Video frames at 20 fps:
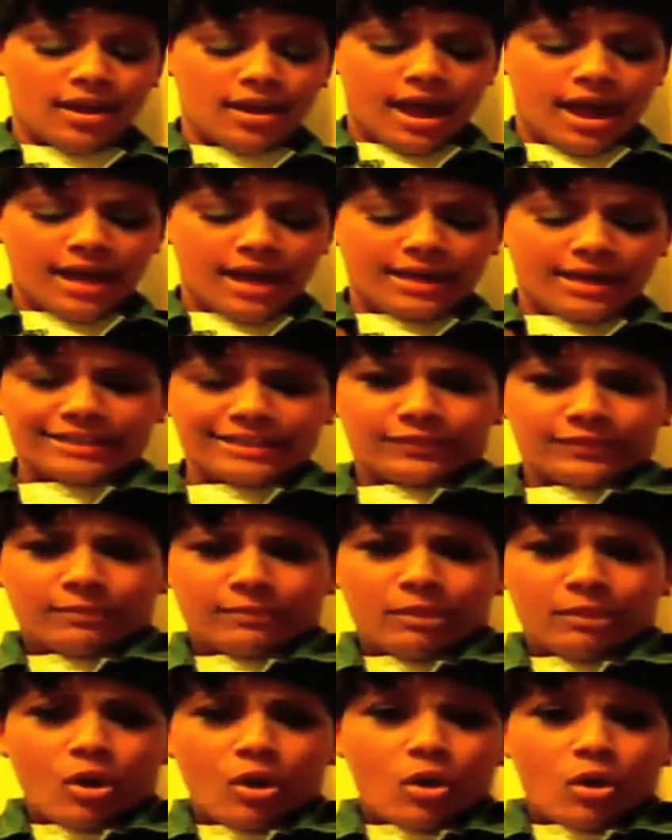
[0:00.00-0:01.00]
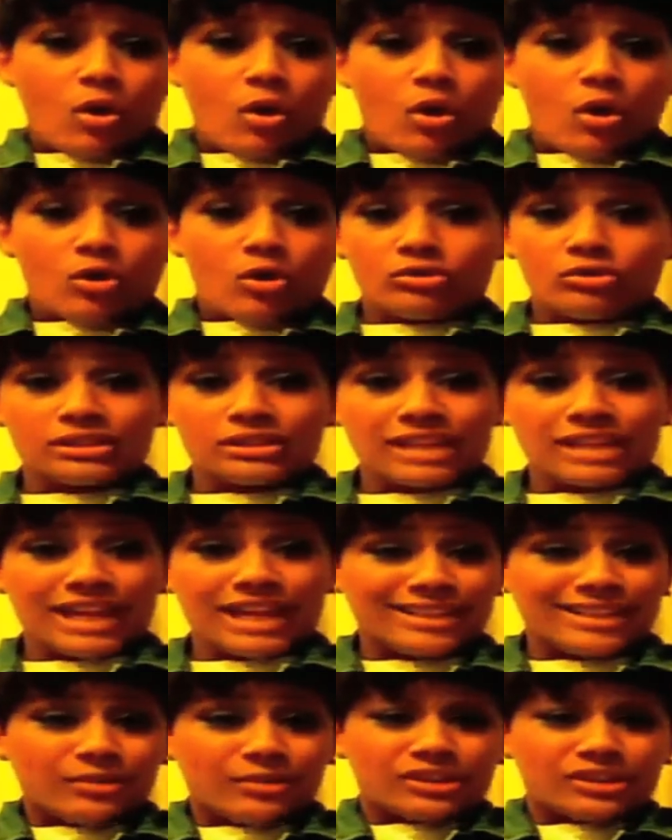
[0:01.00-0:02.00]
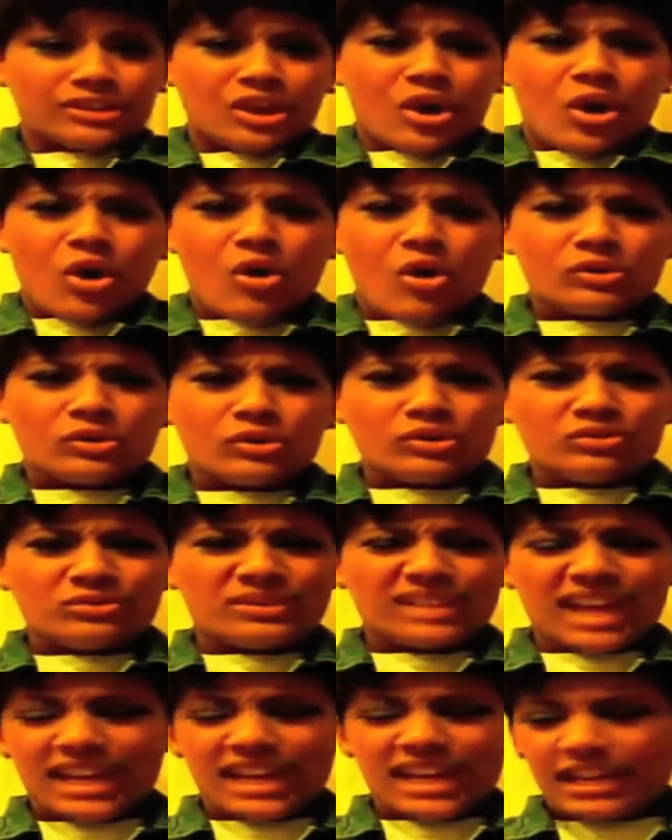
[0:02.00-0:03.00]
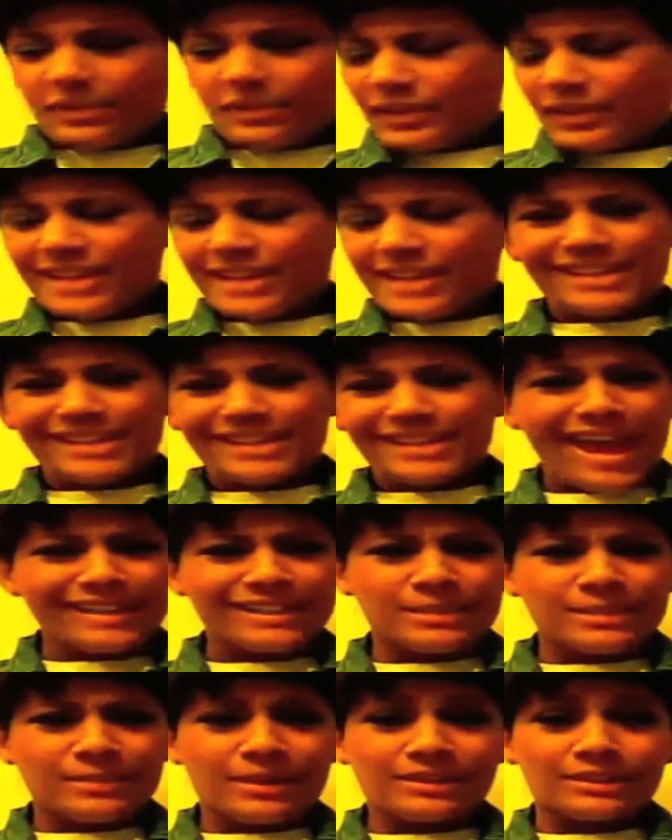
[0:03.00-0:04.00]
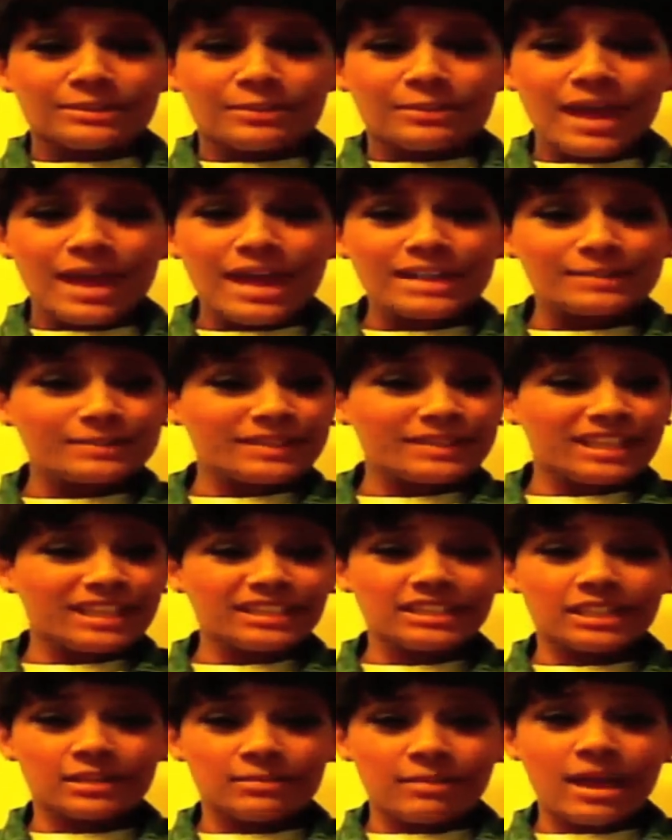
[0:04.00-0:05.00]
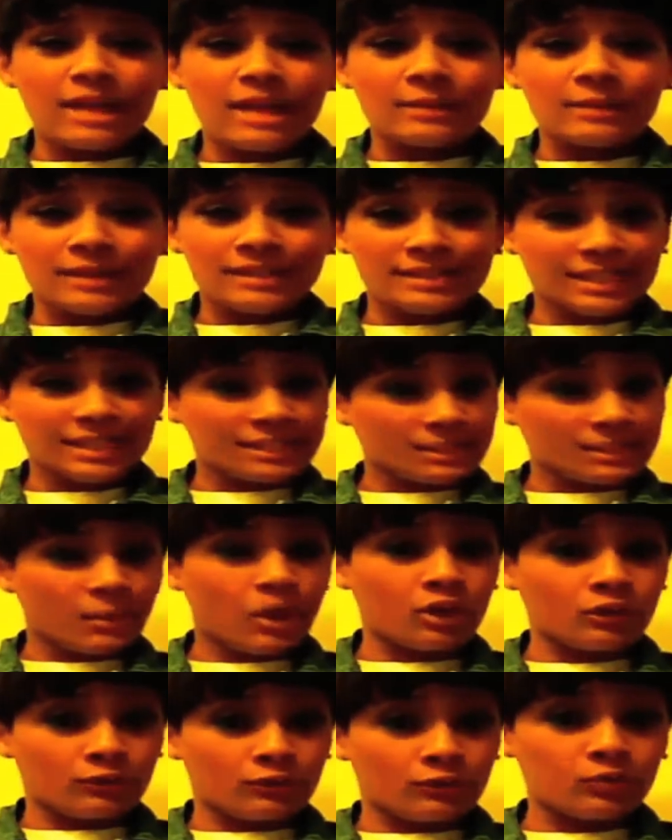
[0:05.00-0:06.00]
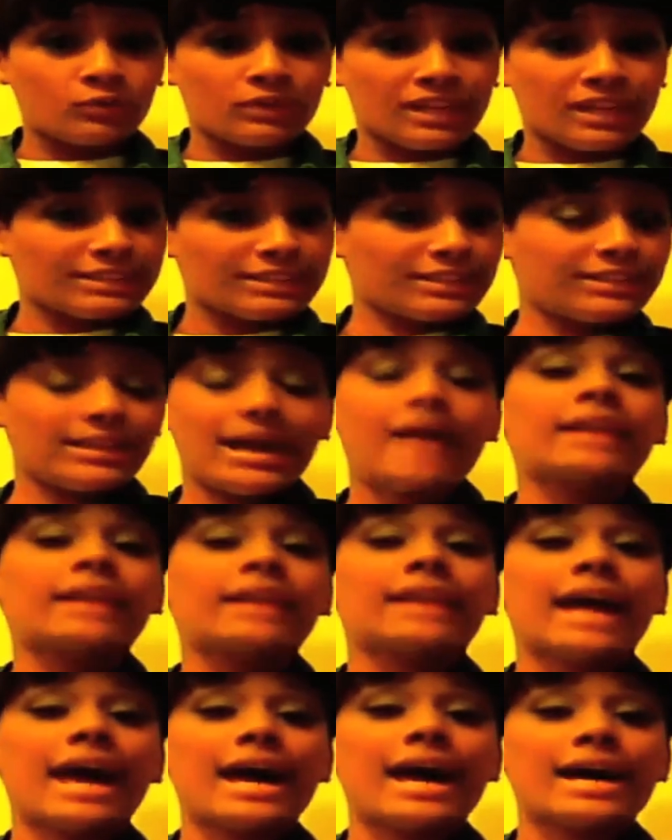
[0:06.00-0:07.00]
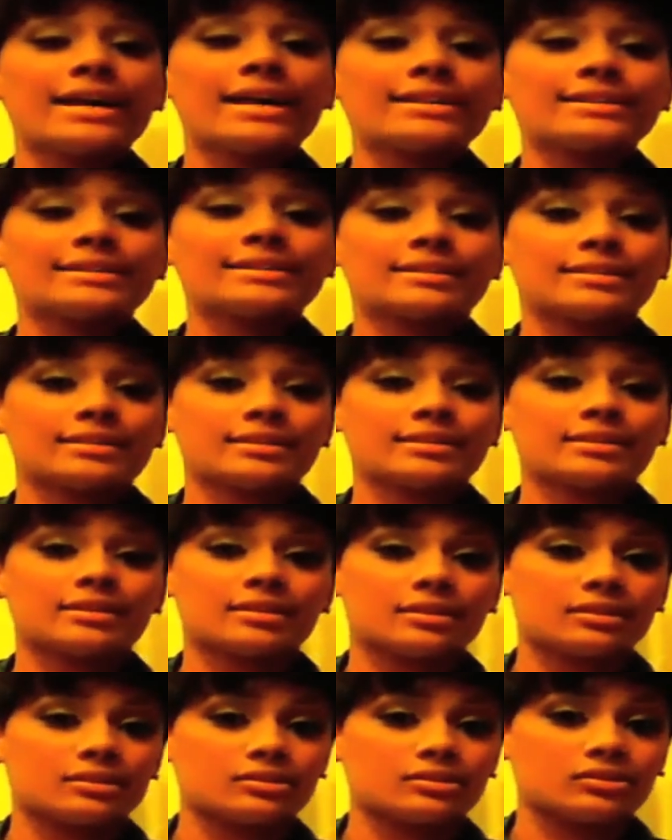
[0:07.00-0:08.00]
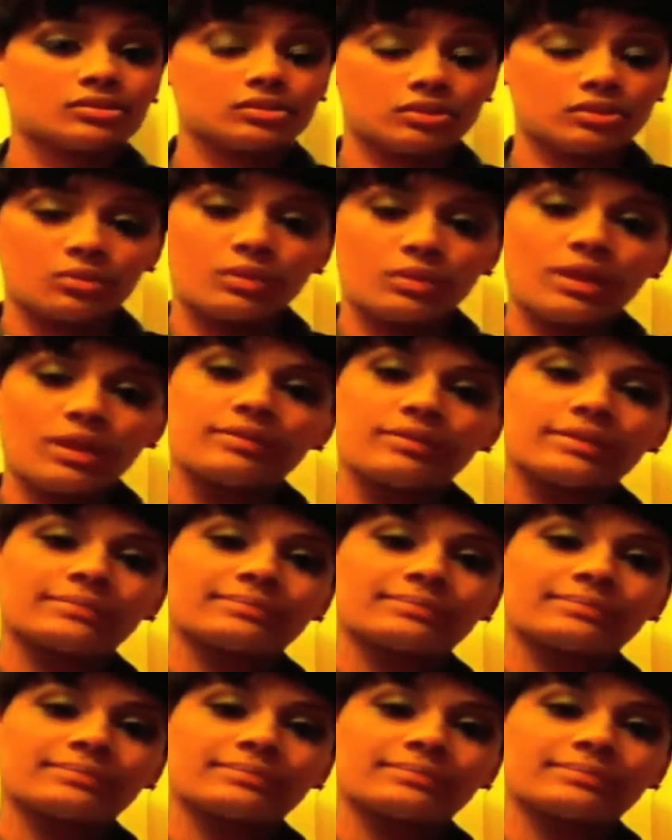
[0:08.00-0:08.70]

I guess from all those nights I was holding you tight, I forgot to ask about your past, but that shouldn't matter because that's a part of you that did not last. Don't worry.